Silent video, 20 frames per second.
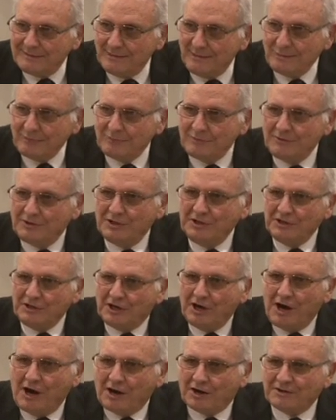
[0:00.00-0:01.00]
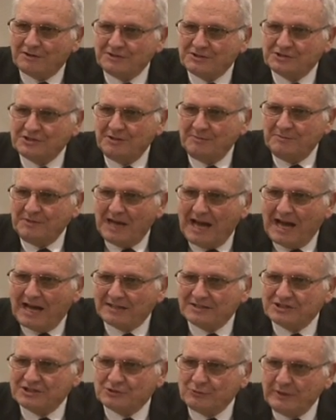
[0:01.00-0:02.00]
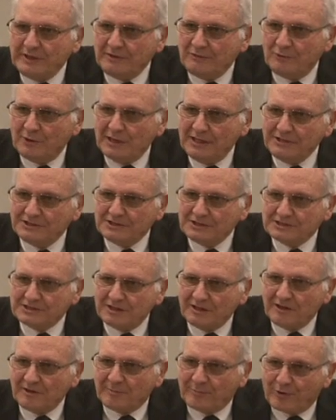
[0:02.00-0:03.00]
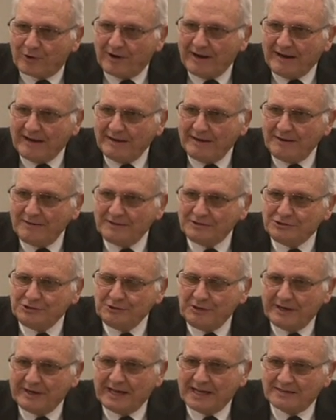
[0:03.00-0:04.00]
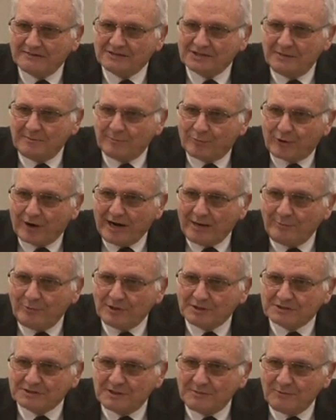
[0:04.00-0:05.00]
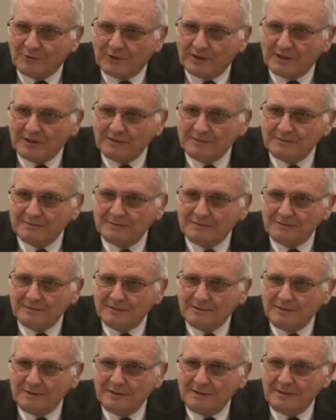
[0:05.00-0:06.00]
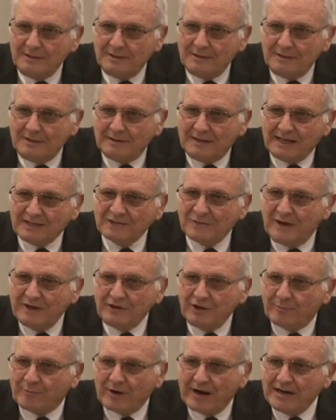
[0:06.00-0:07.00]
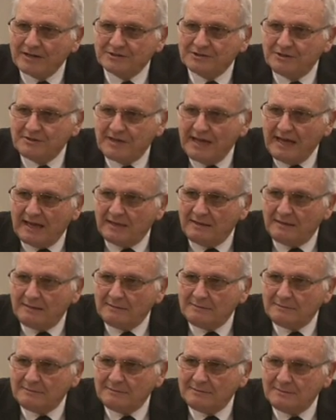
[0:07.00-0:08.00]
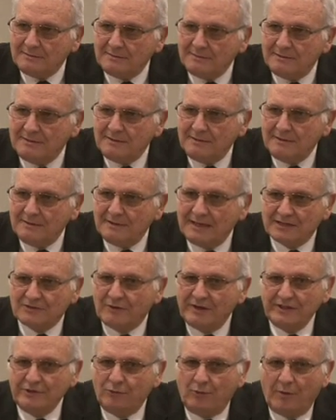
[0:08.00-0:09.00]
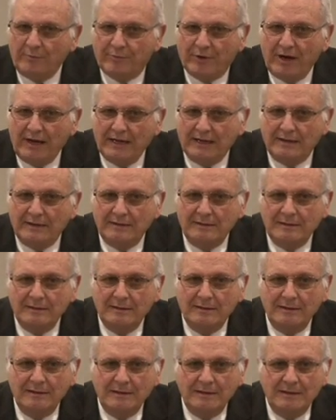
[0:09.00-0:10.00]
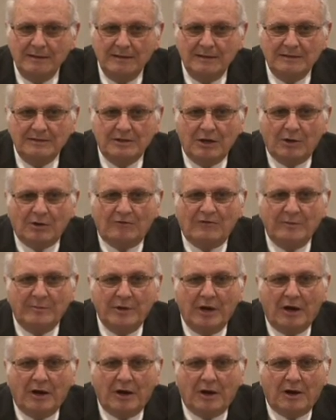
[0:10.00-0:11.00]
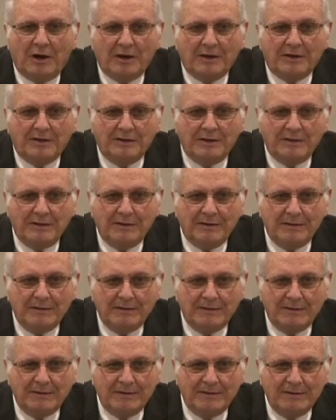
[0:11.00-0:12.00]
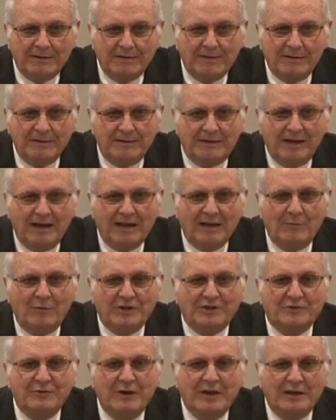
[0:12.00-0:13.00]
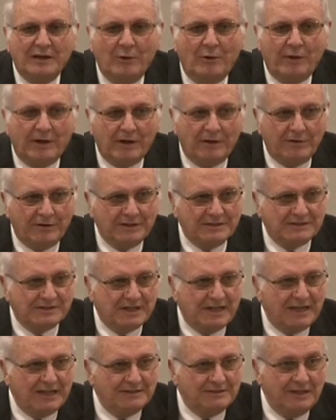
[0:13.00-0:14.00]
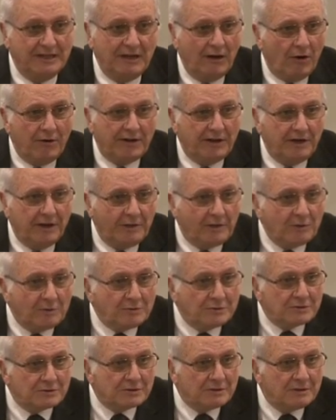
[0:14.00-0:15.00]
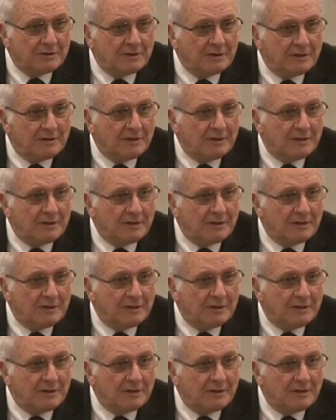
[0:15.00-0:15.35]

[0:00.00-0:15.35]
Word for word: Don't concoct some nice, sweet, religious little prayer that you got out of some prayer book somewhere. That's why your prayers are dead. That's why you won't pray. Talk from your heart. Tell him what's really going on inside you. He already knows.